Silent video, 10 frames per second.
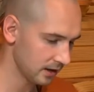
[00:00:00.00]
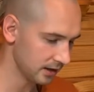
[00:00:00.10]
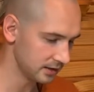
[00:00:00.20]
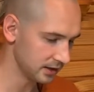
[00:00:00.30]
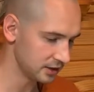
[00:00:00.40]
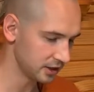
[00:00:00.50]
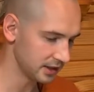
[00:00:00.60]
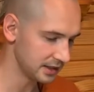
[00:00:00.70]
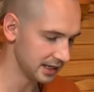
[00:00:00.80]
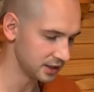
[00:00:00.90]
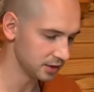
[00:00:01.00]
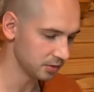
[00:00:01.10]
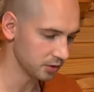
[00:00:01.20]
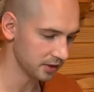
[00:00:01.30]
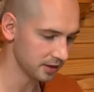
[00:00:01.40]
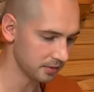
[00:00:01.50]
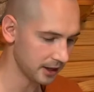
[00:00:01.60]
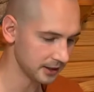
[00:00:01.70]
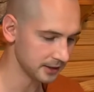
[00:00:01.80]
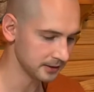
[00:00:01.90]
On touching a tangible with the
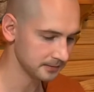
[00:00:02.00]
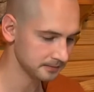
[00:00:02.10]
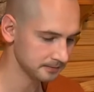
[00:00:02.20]
body.